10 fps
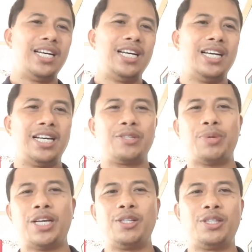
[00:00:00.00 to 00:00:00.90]
As
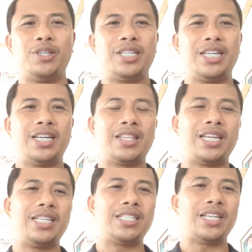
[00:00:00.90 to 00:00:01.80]
we all know, there are
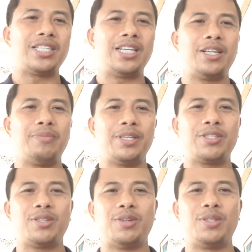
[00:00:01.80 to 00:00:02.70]
three essential
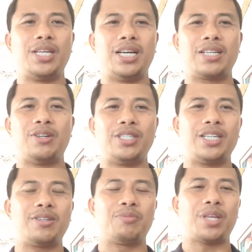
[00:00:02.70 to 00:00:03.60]
elements to the
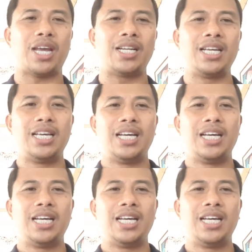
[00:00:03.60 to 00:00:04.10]
contract of sale.